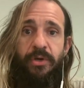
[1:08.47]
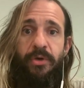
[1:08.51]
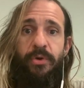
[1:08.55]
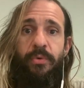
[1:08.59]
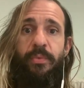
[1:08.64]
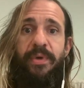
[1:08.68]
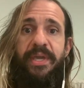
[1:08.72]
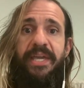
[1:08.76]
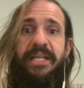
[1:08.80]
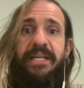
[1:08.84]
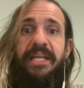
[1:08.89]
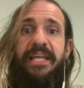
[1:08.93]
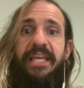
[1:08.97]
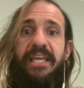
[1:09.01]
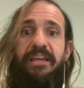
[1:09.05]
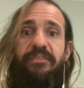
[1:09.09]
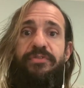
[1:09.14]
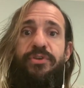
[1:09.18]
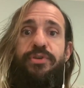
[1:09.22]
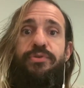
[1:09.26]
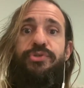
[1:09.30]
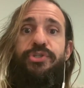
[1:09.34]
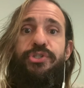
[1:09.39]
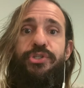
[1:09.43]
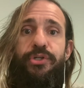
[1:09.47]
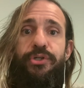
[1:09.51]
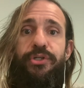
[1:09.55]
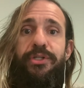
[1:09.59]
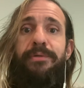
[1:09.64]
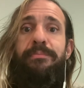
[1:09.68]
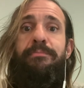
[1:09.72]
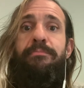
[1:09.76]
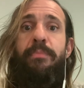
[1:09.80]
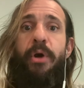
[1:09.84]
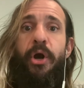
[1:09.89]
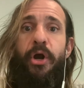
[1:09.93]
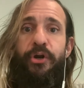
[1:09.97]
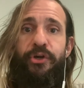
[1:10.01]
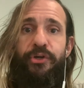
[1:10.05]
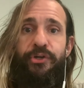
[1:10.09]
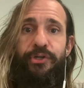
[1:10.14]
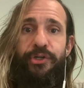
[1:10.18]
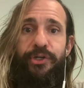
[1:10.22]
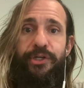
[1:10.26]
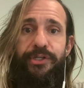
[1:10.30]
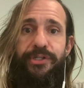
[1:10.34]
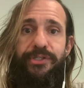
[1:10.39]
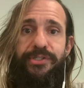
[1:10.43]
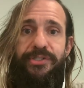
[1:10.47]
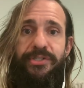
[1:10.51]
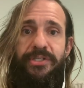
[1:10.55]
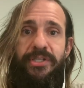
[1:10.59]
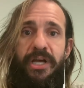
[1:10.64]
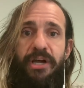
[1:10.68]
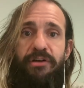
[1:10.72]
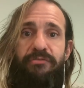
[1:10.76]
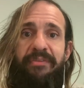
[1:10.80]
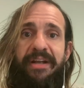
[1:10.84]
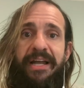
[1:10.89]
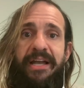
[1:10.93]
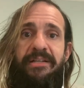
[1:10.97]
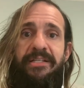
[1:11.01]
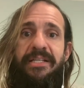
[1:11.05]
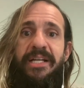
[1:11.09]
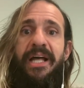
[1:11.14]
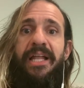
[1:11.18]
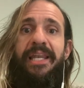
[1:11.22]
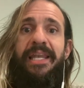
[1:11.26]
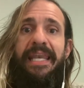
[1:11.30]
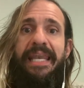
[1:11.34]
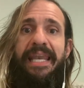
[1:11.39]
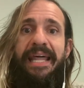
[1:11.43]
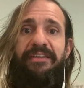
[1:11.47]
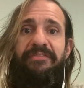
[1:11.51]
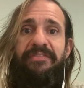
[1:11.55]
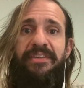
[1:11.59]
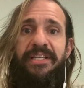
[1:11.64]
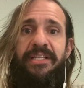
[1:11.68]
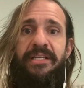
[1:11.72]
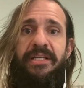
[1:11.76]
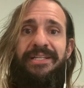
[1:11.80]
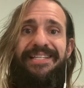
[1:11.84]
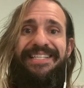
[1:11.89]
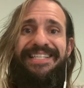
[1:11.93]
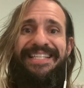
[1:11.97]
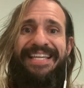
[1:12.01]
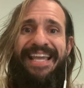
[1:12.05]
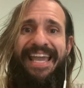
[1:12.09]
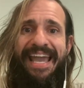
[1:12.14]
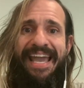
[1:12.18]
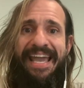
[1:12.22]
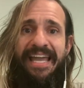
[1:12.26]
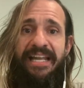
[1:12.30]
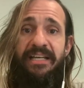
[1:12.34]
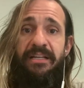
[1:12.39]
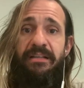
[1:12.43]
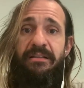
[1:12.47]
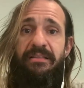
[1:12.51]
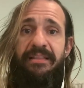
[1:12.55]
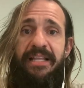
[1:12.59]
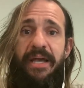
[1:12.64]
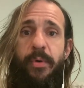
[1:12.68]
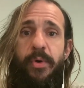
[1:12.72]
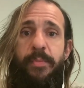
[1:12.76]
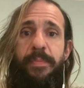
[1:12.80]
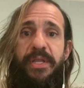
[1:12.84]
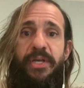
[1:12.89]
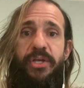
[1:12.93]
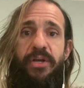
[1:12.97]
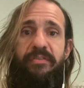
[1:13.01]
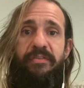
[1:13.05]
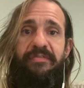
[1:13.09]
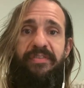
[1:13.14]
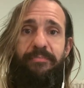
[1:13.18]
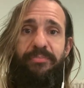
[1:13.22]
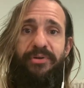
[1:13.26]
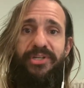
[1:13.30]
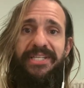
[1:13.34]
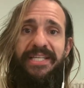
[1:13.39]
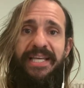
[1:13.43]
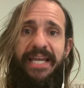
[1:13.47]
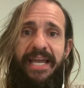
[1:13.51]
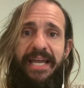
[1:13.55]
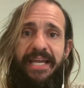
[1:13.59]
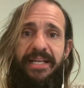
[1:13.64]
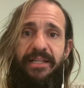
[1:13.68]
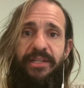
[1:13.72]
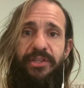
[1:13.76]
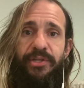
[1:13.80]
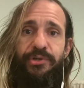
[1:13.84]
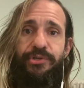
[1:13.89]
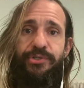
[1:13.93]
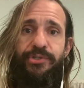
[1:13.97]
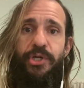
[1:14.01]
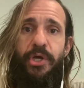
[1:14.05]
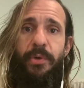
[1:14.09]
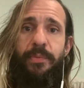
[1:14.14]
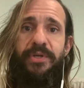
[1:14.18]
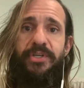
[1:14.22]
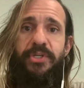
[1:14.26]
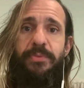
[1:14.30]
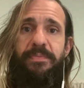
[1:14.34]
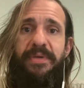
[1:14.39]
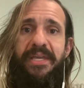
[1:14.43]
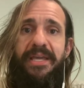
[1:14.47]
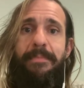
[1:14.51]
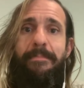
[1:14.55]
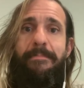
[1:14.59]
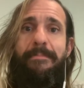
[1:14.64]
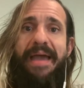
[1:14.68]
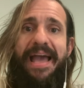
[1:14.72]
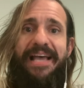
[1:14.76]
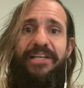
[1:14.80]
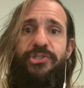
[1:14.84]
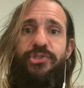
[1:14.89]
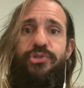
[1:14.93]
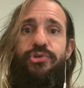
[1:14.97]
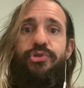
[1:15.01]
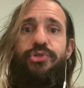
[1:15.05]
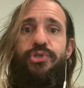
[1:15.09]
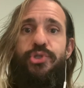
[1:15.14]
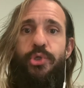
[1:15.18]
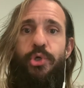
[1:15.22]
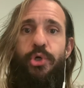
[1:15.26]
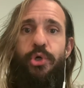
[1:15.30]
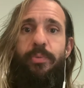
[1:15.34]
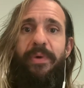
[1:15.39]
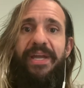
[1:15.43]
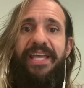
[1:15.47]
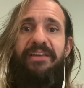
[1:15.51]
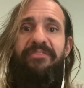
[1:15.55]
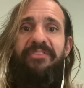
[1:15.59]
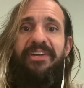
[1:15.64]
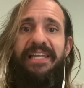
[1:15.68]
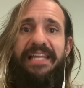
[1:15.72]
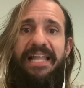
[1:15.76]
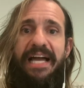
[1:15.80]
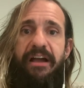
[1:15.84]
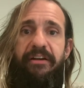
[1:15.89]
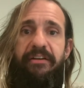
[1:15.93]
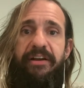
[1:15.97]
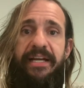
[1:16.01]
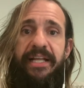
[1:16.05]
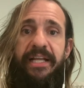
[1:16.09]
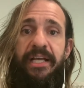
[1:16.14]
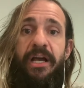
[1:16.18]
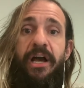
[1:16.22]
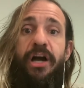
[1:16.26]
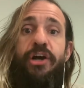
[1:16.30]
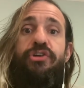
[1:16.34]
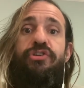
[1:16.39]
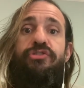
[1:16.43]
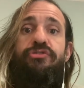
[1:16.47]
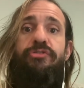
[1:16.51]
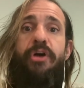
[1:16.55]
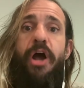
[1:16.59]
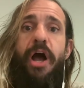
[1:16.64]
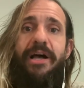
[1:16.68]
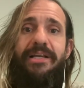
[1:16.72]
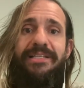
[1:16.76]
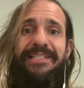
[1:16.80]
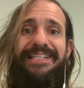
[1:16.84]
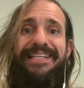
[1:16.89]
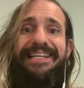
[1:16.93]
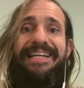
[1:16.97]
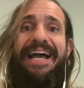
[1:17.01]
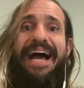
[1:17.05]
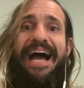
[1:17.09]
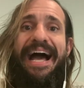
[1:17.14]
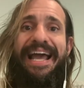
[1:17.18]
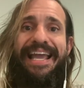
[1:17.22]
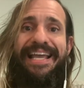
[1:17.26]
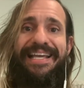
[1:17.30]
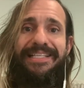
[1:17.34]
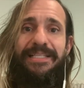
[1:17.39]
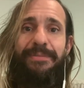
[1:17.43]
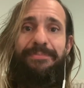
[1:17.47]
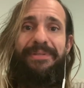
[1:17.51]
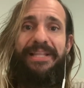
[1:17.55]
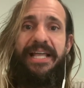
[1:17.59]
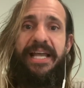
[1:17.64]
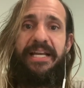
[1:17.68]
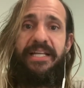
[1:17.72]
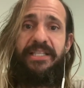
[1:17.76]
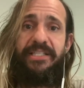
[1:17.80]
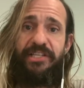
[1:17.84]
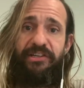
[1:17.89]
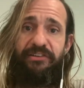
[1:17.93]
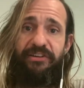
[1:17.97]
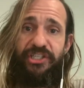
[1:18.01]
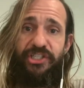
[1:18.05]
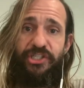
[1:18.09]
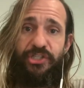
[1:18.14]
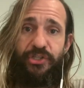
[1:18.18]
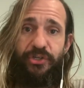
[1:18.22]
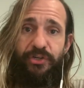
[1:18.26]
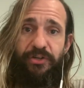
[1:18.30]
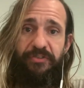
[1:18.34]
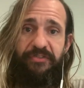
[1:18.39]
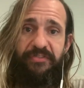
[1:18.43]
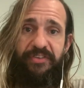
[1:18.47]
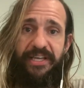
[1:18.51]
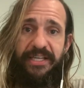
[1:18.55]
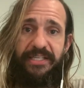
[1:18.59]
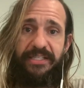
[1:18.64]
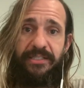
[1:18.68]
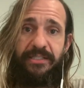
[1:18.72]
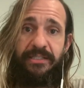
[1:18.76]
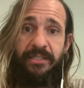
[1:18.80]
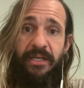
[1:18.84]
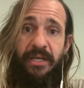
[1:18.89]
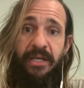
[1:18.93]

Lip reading: We can give you certain markers. Around 11:10, that would be November 10th, there is going to be a master doorway of clarity across Gaia's planetary surface.